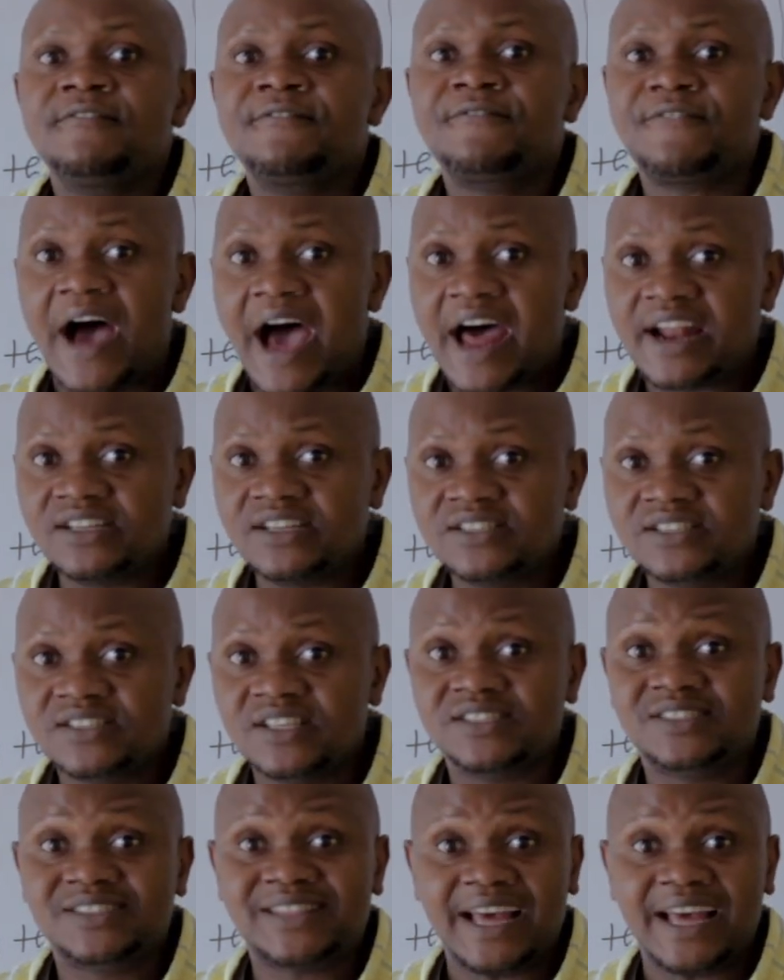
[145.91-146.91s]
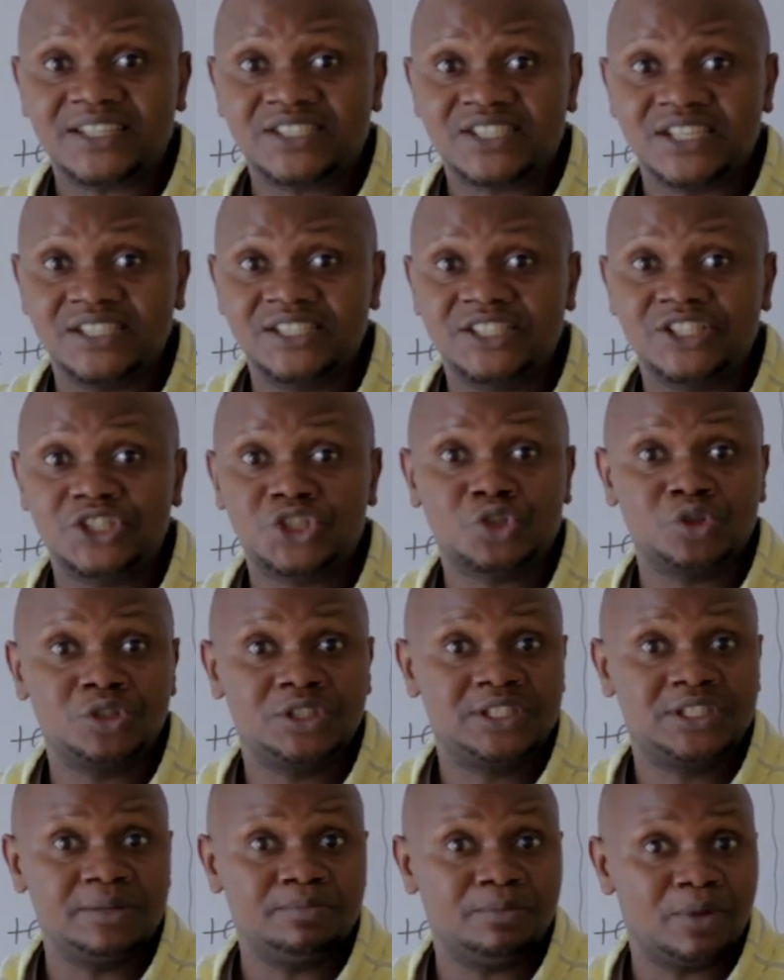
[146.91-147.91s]
fans started to
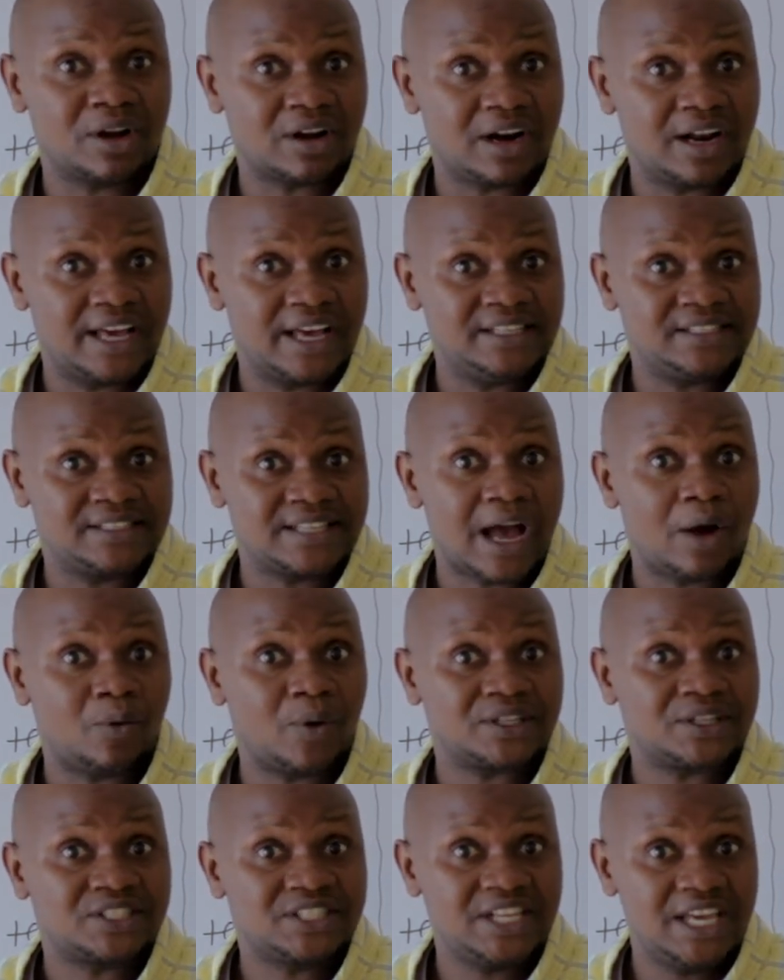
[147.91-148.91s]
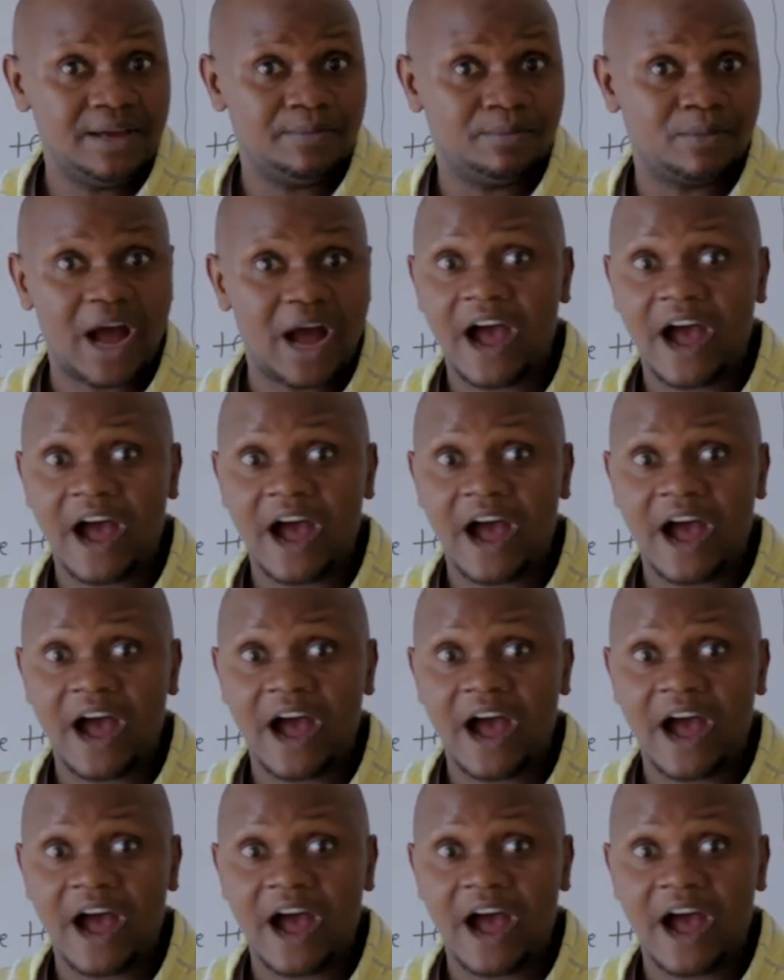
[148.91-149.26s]
demoralize our team